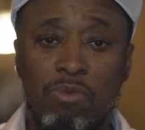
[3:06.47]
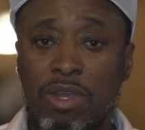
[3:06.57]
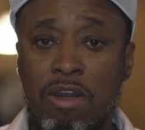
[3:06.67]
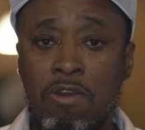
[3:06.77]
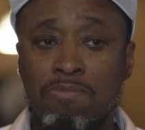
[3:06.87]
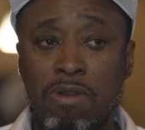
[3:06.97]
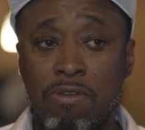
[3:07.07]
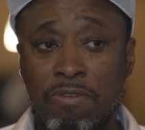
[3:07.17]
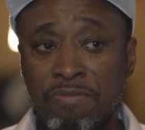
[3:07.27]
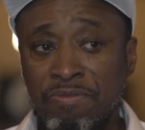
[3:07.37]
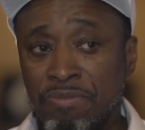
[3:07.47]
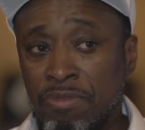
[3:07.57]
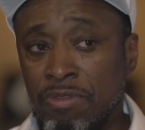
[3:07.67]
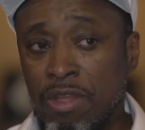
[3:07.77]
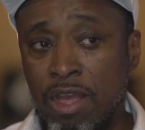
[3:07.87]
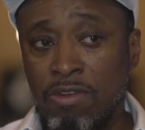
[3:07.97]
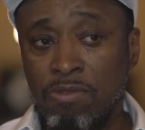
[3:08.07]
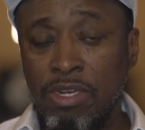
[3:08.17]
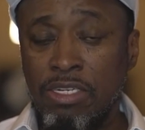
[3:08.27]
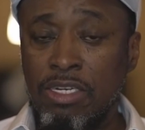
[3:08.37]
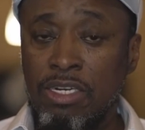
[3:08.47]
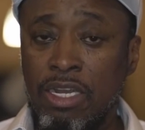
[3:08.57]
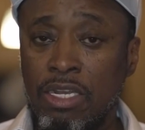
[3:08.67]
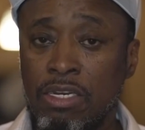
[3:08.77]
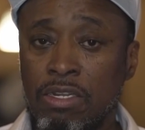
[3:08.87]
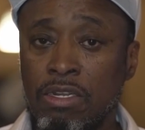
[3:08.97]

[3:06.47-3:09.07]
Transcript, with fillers: we all broke and rich elite,